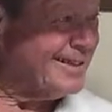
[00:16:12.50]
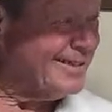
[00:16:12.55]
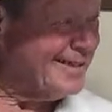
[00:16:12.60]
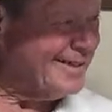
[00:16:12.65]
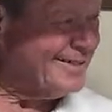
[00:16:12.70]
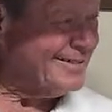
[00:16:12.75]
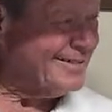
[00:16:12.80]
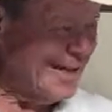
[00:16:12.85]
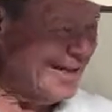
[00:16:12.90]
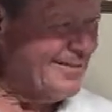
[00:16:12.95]

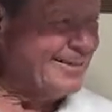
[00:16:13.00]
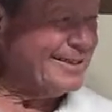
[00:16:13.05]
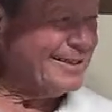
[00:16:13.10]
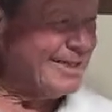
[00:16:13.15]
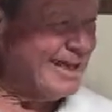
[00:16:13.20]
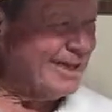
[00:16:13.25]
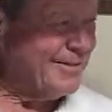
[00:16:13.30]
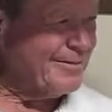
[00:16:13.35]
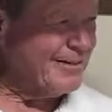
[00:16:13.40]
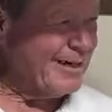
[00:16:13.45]

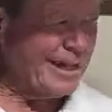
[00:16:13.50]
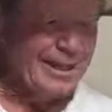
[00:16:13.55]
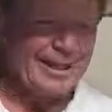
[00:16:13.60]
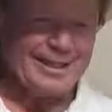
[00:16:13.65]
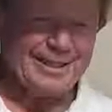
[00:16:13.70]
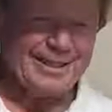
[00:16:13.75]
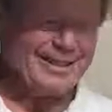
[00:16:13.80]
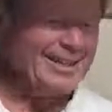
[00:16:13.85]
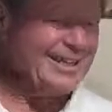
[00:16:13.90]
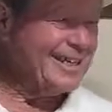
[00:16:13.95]
Damn
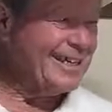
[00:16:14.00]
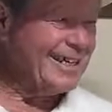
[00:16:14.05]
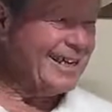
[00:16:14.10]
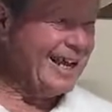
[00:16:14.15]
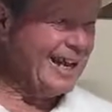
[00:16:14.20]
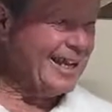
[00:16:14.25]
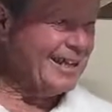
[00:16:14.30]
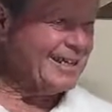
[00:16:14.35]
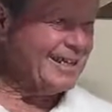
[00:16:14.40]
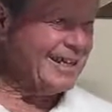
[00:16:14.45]

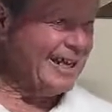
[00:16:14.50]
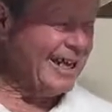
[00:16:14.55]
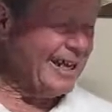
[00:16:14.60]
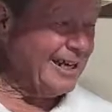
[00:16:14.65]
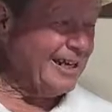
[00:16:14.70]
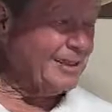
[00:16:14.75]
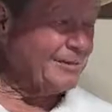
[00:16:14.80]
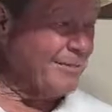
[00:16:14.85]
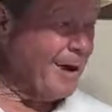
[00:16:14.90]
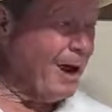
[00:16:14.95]
it. And
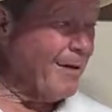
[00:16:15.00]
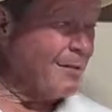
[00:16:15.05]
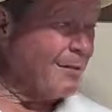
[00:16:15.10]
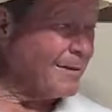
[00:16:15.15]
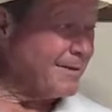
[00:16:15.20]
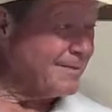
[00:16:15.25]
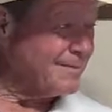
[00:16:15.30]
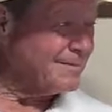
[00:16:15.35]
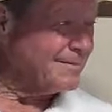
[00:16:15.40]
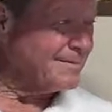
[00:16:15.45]
his mama.
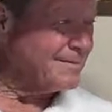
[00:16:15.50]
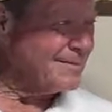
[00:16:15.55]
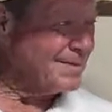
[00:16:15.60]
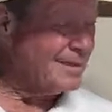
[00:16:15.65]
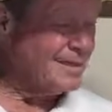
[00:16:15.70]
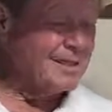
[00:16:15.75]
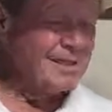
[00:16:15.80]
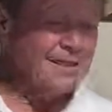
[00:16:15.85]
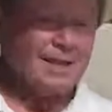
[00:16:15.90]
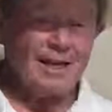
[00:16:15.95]

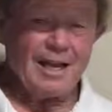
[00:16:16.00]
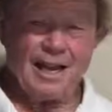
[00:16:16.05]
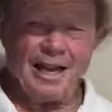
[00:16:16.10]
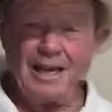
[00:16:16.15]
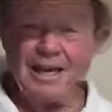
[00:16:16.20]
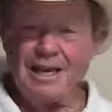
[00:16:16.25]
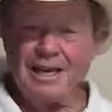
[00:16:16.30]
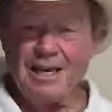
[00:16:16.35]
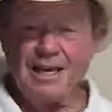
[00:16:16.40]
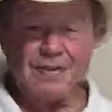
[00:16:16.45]

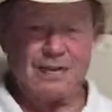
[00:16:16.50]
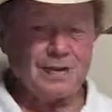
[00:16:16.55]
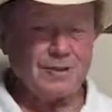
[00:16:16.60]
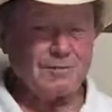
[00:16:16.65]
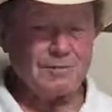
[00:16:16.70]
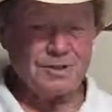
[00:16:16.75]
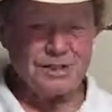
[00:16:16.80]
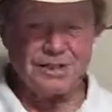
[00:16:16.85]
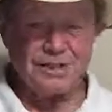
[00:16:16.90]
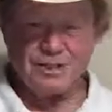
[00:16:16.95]
And he
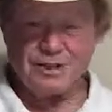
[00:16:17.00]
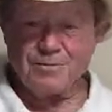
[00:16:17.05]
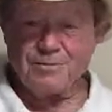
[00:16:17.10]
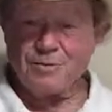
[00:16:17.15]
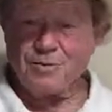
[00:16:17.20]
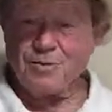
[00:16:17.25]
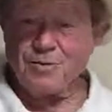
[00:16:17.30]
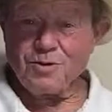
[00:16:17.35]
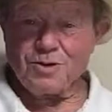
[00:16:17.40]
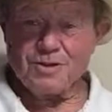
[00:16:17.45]
comes in number
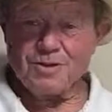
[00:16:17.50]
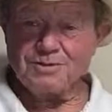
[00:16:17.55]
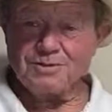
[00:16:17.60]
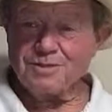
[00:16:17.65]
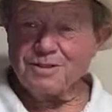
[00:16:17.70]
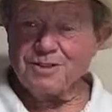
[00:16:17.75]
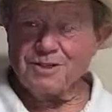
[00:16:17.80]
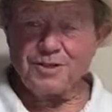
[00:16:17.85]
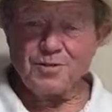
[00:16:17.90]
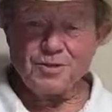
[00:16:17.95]
1,
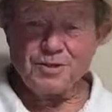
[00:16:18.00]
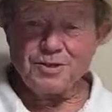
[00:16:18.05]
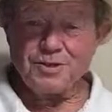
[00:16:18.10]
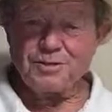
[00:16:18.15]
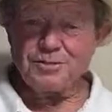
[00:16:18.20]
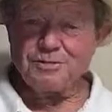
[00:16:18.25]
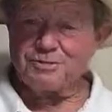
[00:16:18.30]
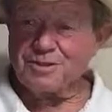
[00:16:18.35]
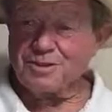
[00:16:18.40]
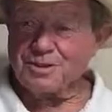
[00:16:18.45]
you know, when
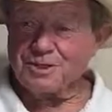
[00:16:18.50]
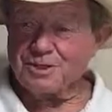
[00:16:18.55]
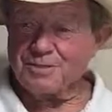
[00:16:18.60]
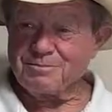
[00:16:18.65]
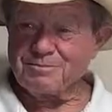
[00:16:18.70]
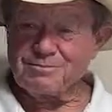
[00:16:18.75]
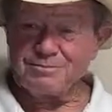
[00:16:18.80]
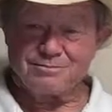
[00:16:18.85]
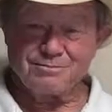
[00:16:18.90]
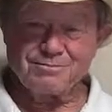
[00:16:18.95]
you look up
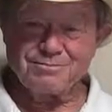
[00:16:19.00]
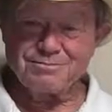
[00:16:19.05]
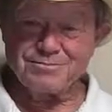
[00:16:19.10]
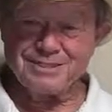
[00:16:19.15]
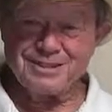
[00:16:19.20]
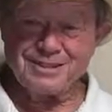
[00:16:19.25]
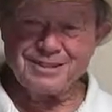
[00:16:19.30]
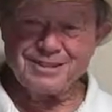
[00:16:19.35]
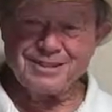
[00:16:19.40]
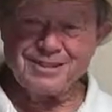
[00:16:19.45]

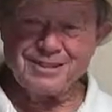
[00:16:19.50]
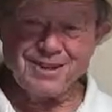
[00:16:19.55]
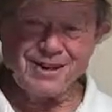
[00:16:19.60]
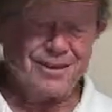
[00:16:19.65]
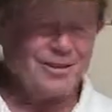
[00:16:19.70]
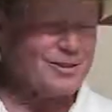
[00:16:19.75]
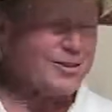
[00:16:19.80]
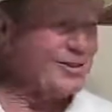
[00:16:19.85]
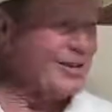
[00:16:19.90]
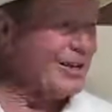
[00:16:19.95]

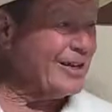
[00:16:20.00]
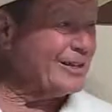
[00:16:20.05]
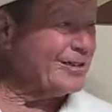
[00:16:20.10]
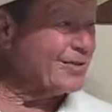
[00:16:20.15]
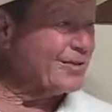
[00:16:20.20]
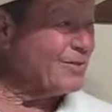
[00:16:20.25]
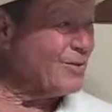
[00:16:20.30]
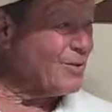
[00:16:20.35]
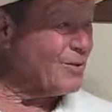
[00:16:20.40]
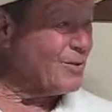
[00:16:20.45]
dog trainers
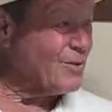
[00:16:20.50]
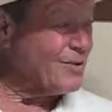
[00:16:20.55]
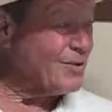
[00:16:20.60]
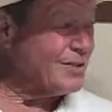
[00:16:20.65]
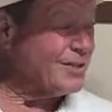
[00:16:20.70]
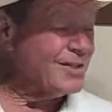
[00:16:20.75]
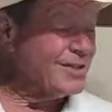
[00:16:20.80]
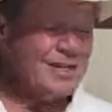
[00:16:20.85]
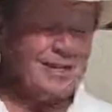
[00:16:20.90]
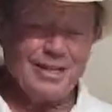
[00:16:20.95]
in Fort Worth,
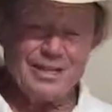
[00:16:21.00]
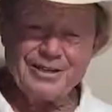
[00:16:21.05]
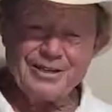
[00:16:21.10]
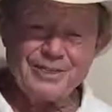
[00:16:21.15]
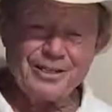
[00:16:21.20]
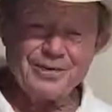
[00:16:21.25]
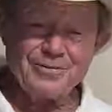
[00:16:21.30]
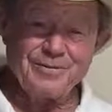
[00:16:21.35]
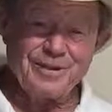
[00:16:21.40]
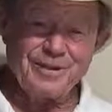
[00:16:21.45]
he'll
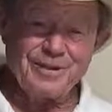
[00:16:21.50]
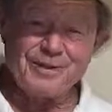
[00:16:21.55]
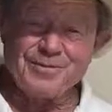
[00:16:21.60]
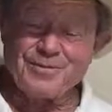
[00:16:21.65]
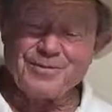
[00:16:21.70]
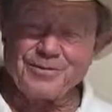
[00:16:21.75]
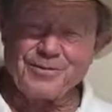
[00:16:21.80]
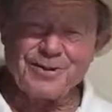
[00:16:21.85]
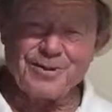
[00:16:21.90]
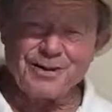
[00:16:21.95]
come in number
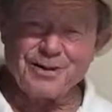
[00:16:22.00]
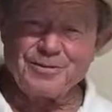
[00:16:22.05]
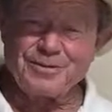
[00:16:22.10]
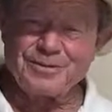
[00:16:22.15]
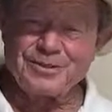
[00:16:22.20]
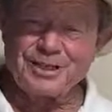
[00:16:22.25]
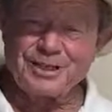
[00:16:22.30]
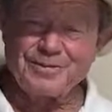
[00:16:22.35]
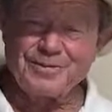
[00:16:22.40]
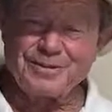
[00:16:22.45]
1
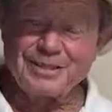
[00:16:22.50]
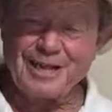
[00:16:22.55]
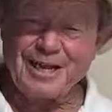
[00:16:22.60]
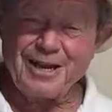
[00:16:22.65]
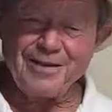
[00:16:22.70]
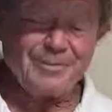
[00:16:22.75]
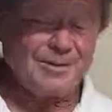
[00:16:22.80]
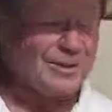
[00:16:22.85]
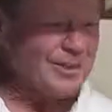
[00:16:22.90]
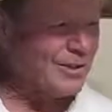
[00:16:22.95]
almost every
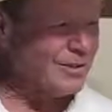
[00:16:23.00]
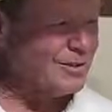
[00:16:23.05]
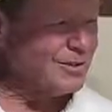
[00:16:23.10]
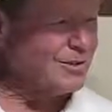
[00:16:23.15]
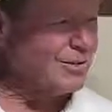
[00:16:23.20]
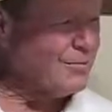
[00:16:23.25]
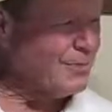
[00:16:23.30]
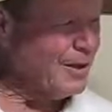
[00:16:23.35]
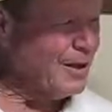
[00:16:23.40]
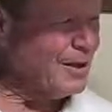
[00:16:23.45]
time. He's also
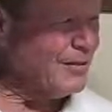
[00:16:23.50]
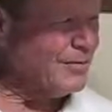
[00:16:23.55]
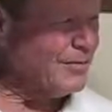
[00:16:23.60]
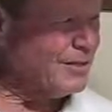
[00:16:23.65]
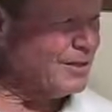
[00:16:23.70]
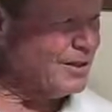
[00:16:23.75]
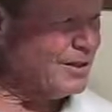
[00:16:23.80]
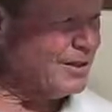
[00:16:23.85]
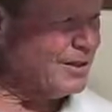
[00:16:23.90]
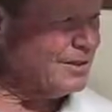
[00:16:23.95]
paying for
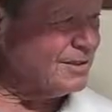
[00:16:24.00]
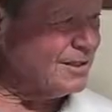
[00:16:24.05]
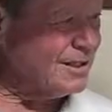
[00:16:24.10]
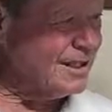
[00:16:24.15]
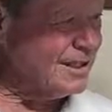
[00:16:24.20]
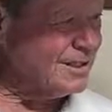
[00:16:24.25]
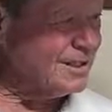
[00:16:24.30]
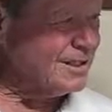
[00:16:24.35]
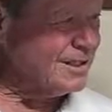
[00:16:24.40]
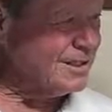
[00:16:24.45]
little
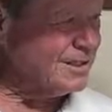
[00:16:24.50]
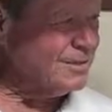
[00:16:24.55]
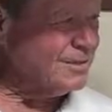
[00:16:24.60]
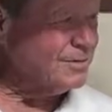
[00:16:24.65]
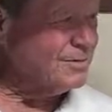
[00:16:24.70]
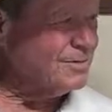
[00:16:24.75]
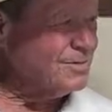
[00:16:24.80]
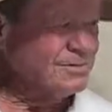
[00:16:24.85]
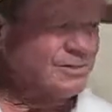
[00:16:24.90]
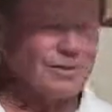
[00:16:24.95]
SEO
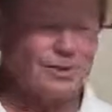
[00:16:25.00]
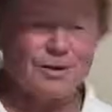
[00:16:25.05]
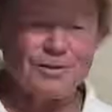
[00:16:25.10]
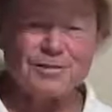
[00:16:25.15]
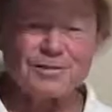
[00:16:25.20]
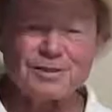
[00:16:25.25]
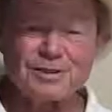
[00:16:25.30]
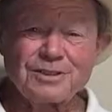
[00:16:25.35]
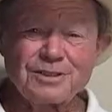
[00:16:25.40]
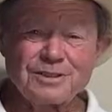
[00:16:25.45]

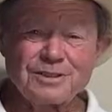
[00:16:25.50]
services.